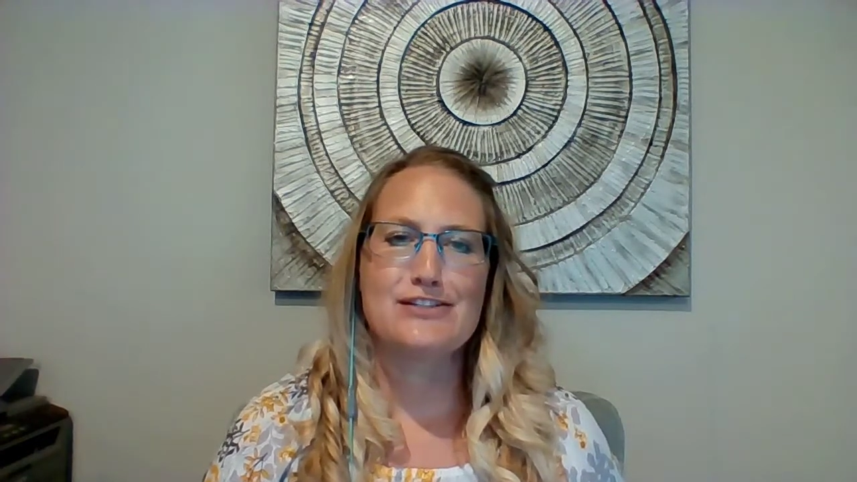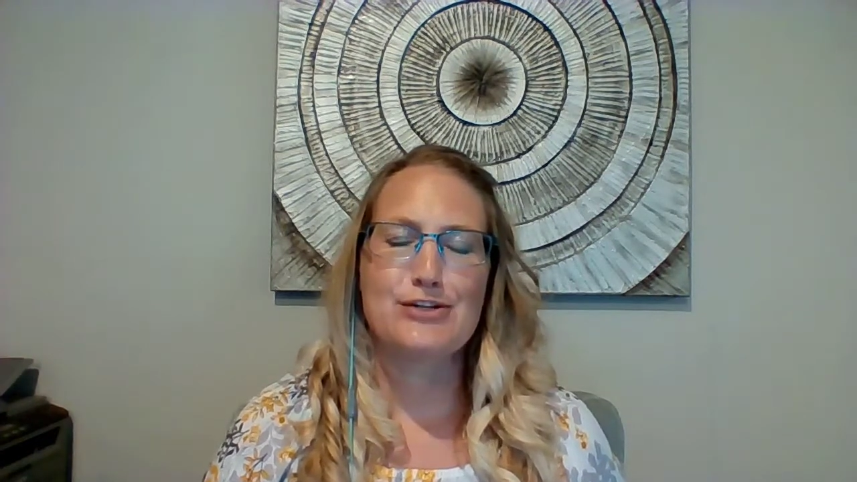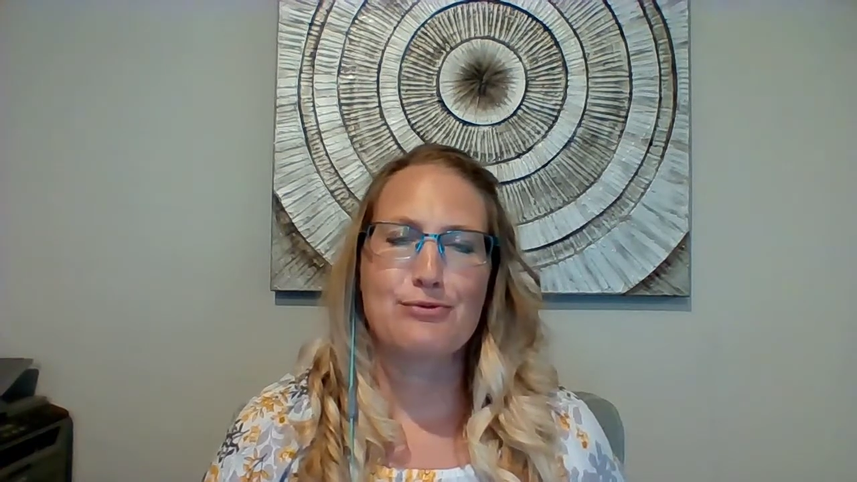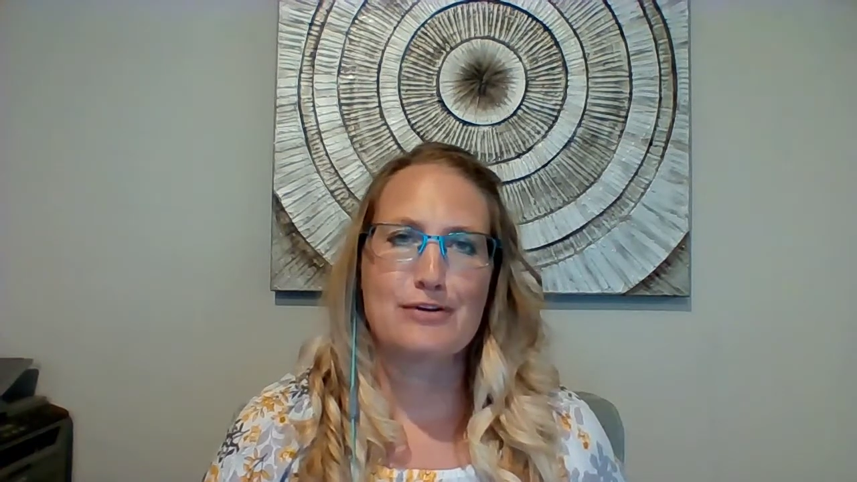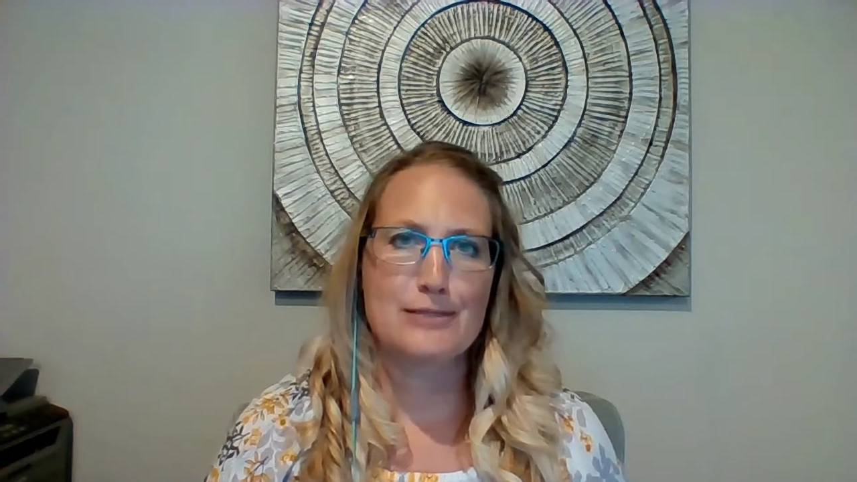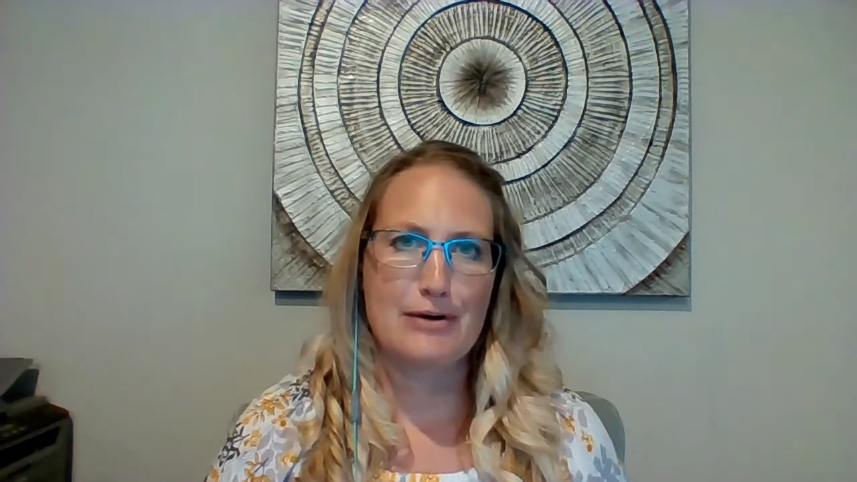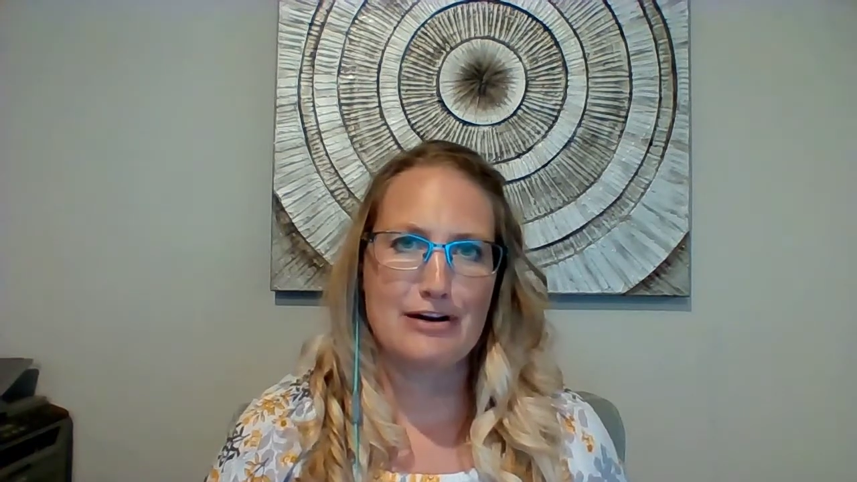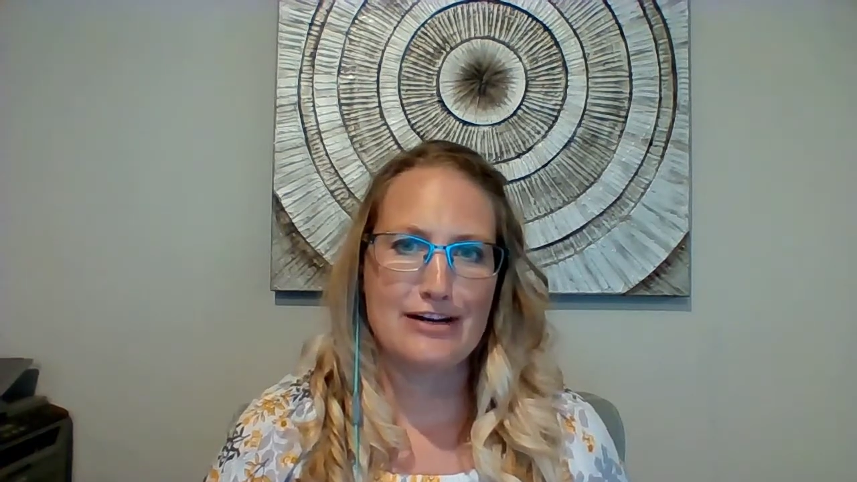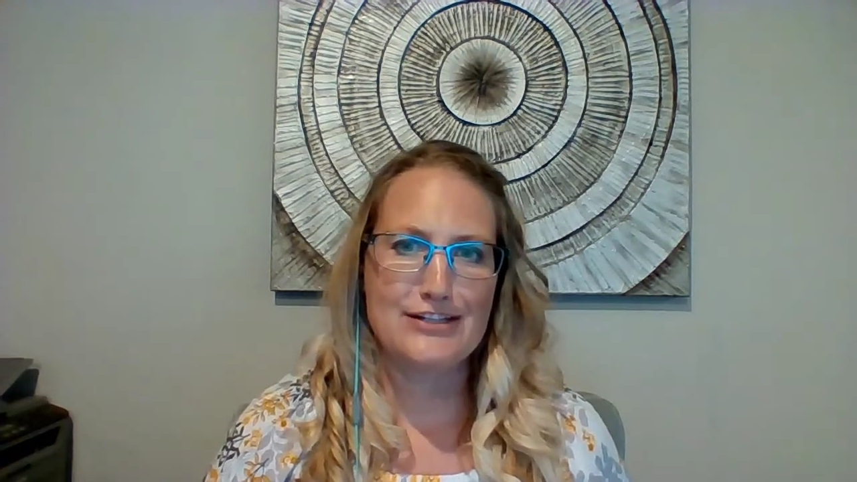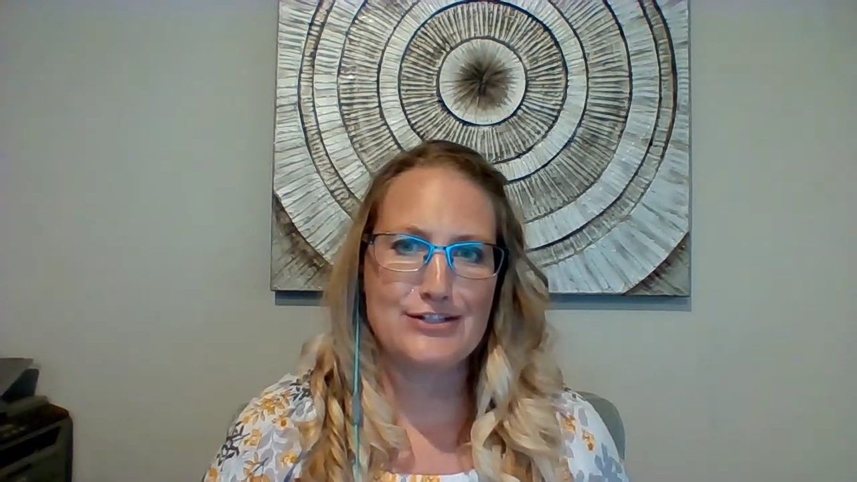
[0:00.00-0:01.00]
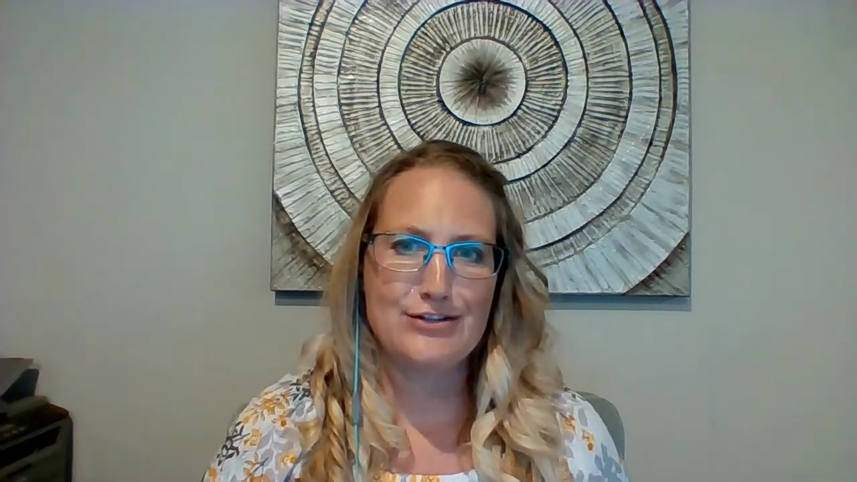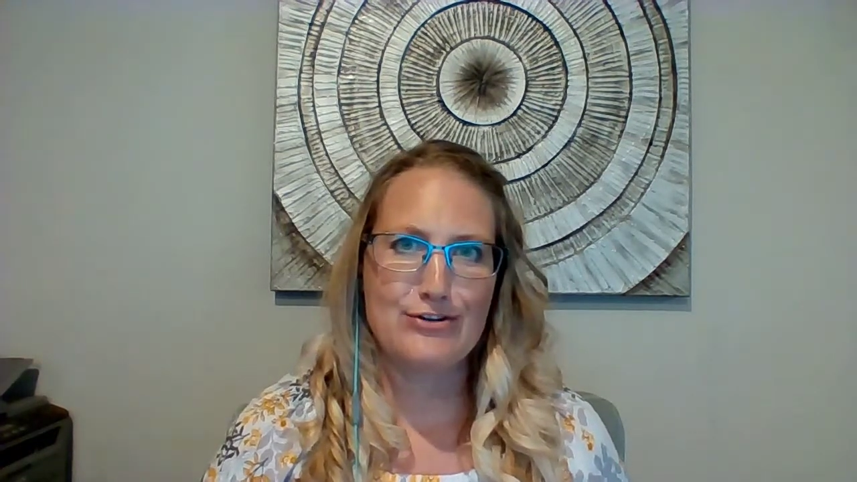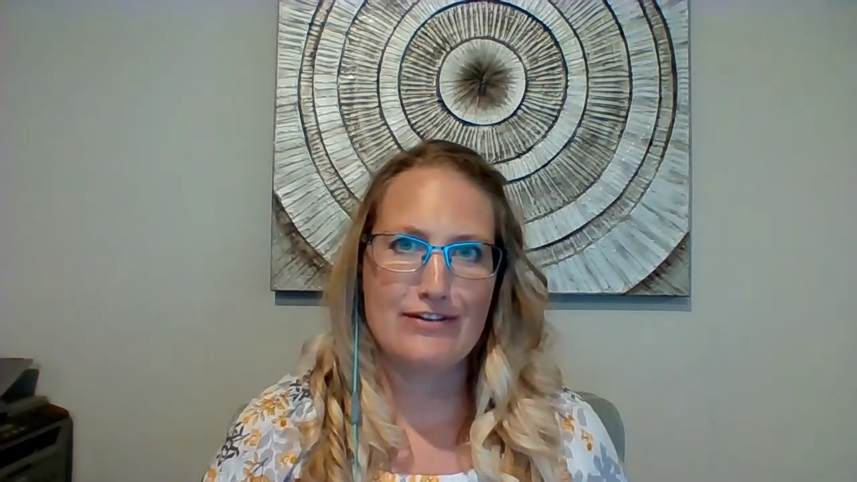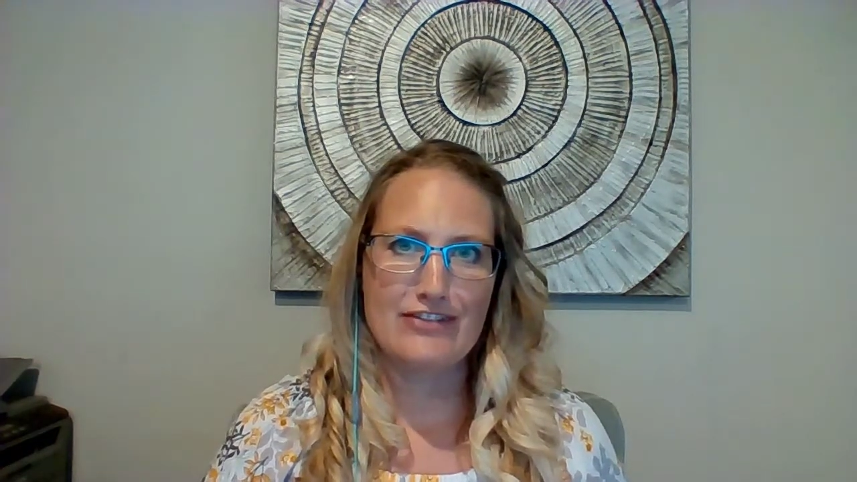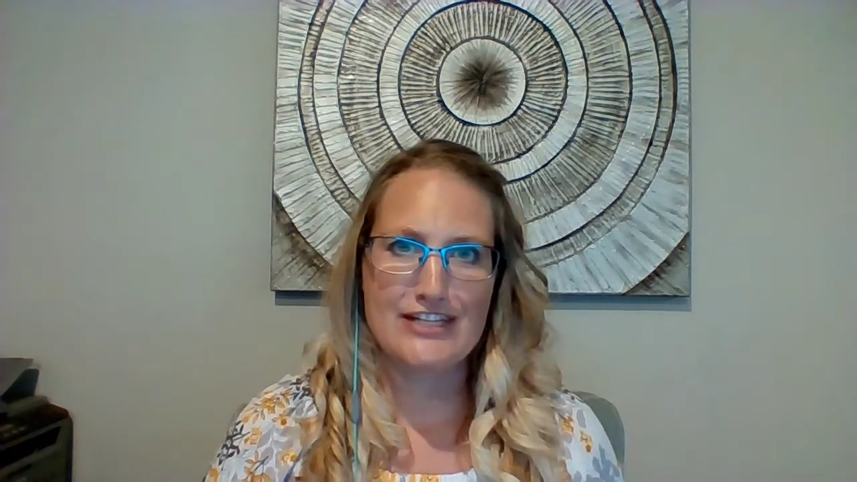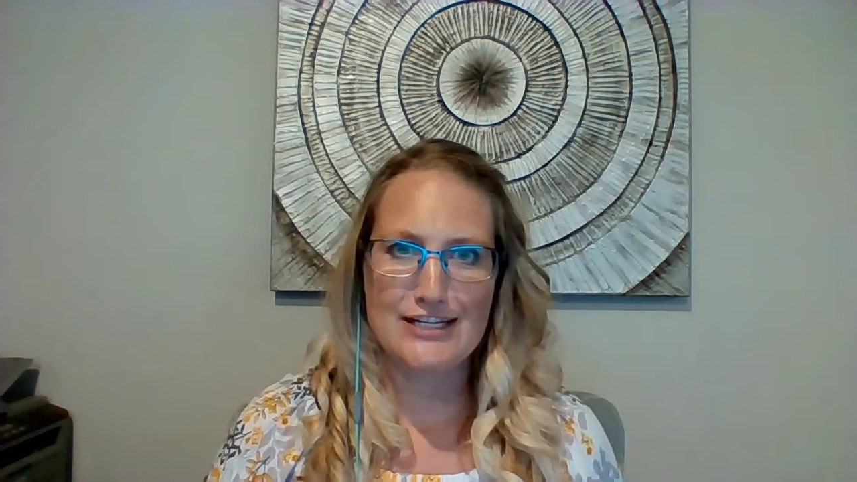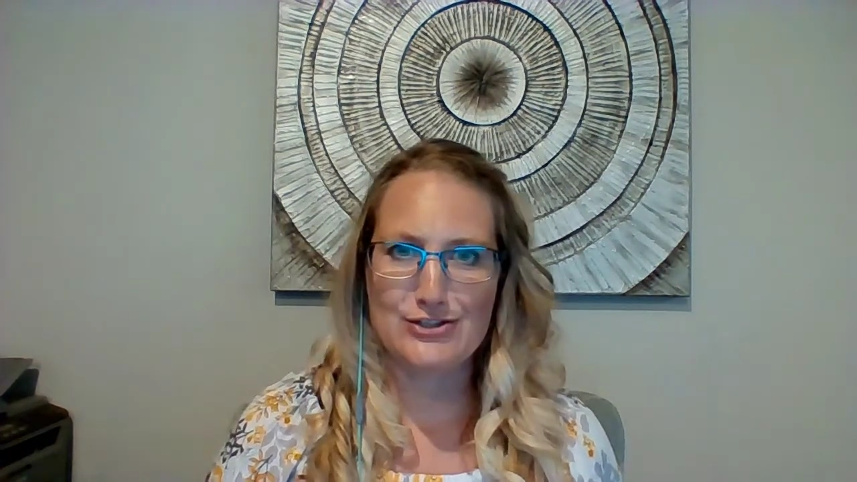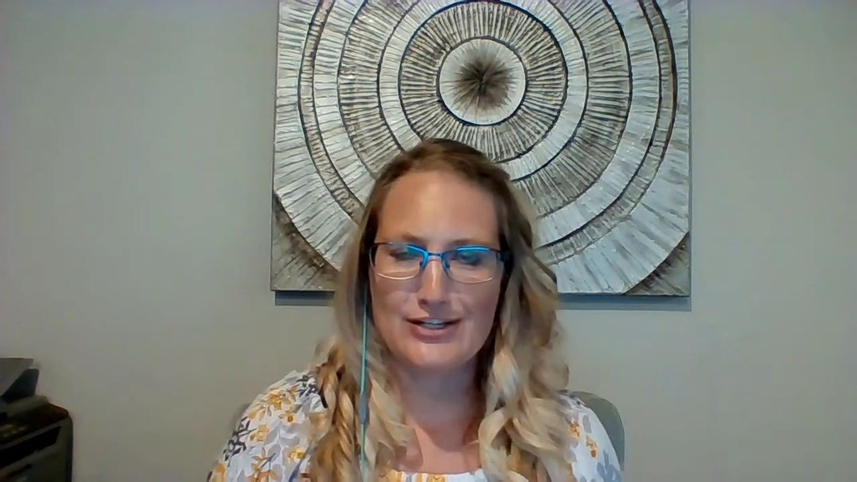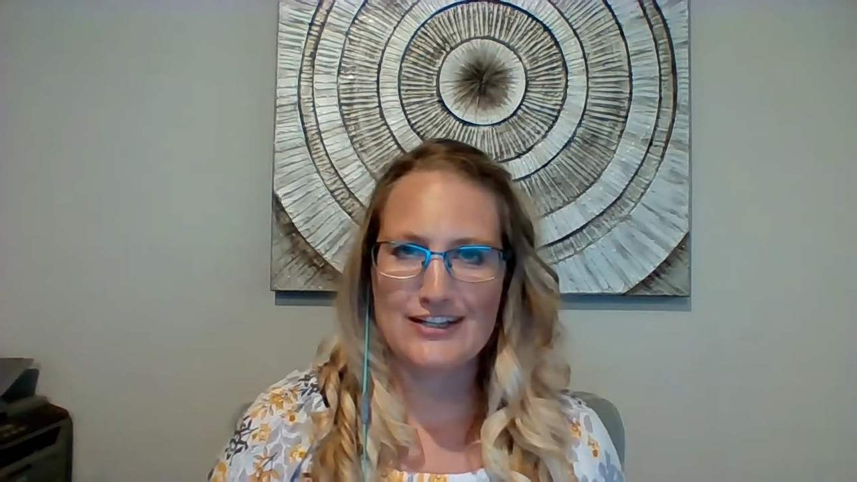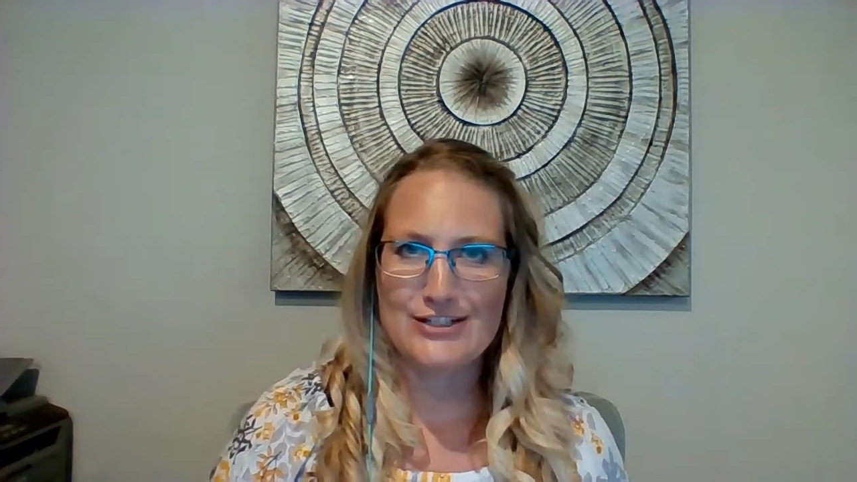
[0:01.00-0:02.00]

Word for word: don't respond to your invitation.